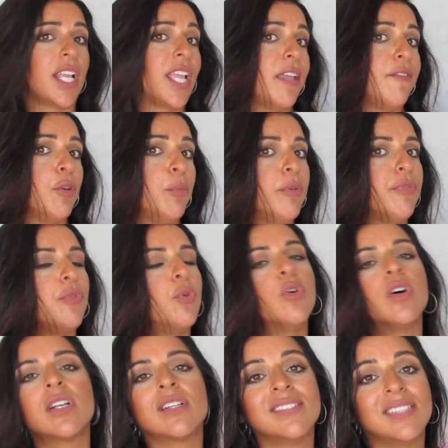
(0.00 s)
I gave you
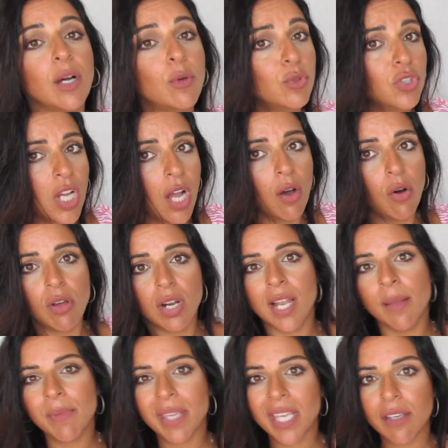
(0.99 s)
before, zawja, or
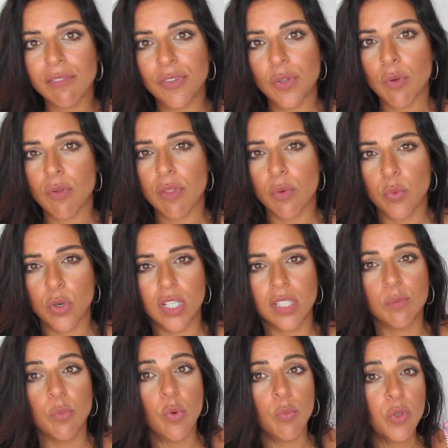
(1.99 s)
let me give you the
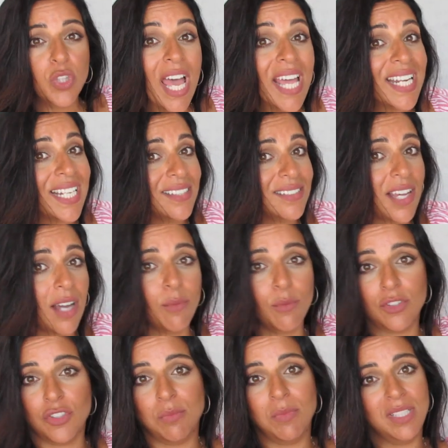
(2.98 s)
word mudarrisa,
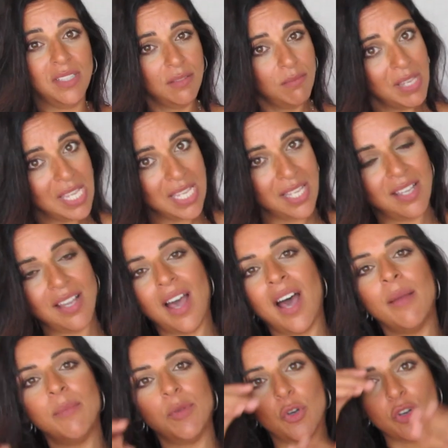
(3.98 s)
which means me.
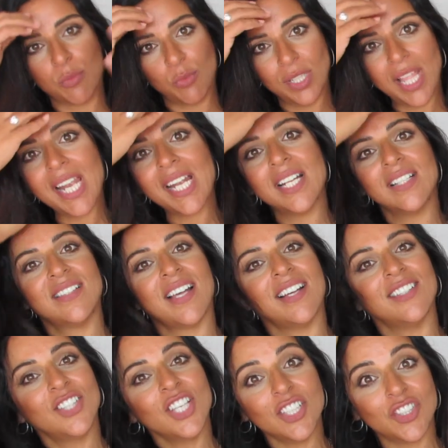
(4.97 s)
I'm your
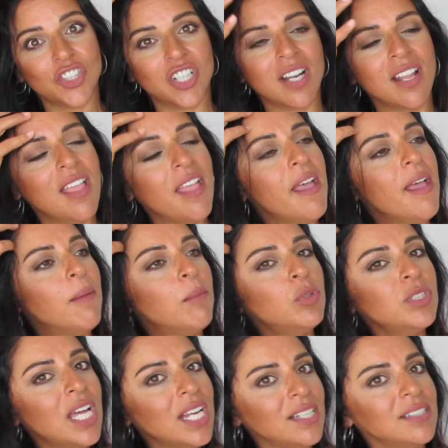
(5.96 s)
mudarrisa, teacher.
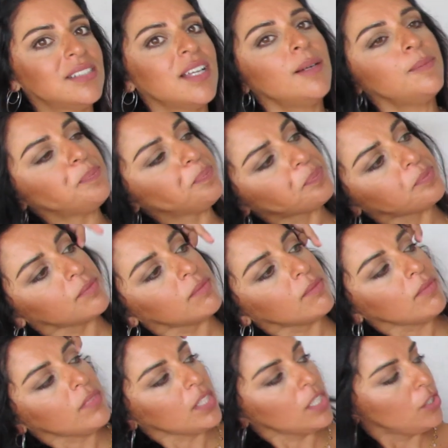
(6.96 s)
Mudarrisa,
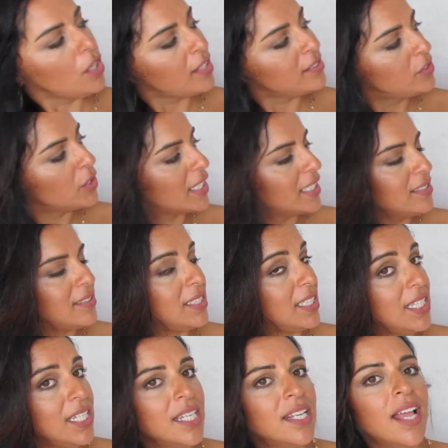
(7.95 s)
as you can
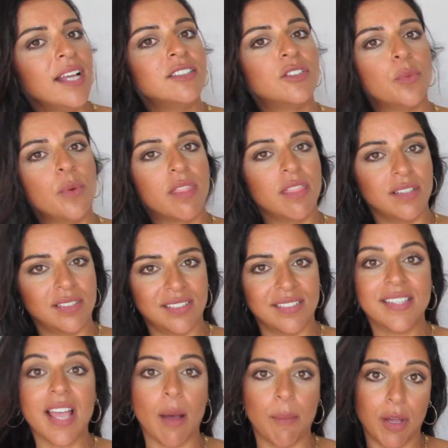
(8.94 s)
see, it ends with this
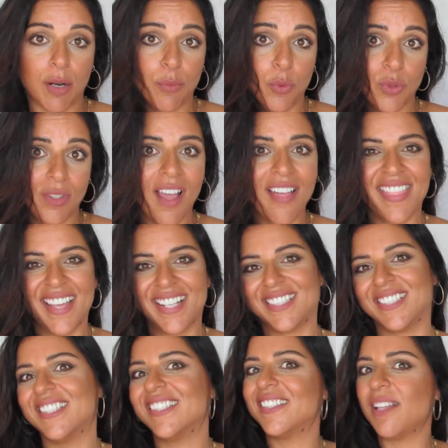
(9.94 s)
ta marbuta,
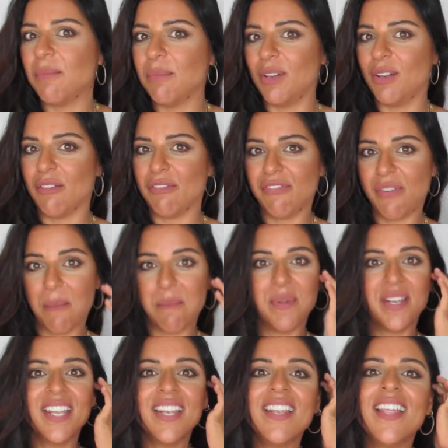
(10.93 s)
that's the symbol of
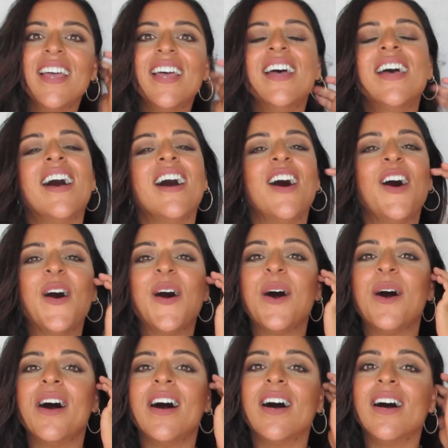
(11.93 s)
feminine
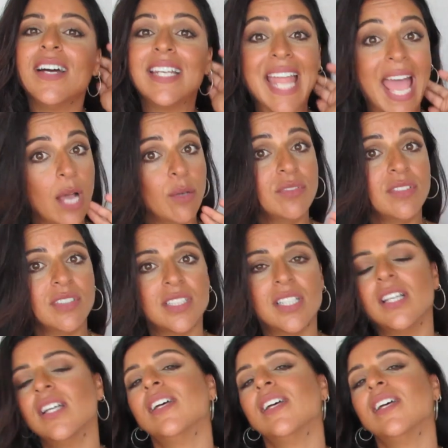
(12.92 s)
nouns,